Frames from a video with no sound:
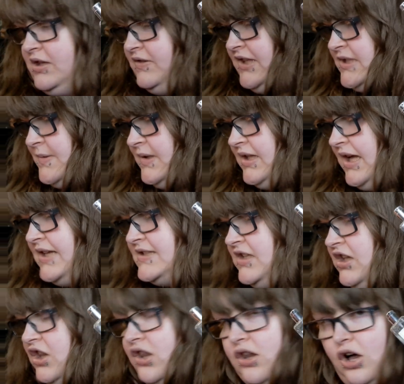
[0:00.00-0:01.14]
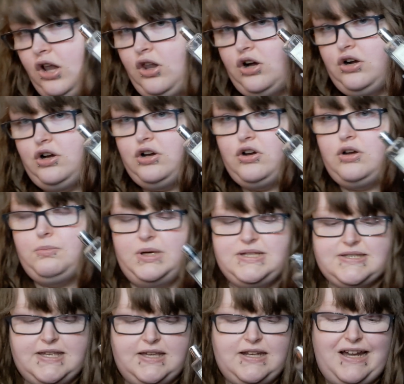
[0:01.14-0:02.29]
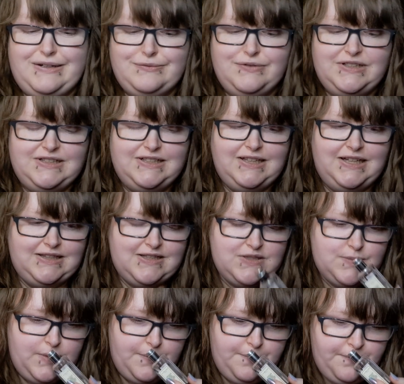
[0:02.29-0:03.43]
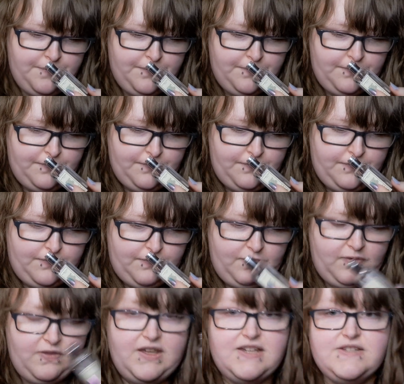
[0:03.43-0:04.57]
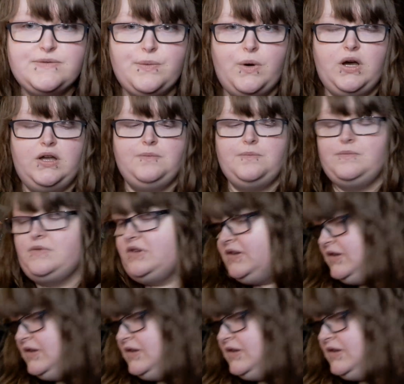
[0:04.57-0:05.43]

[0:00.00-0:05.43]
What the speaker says: This one lasts a lot longer on my skin. I really like this one. This one,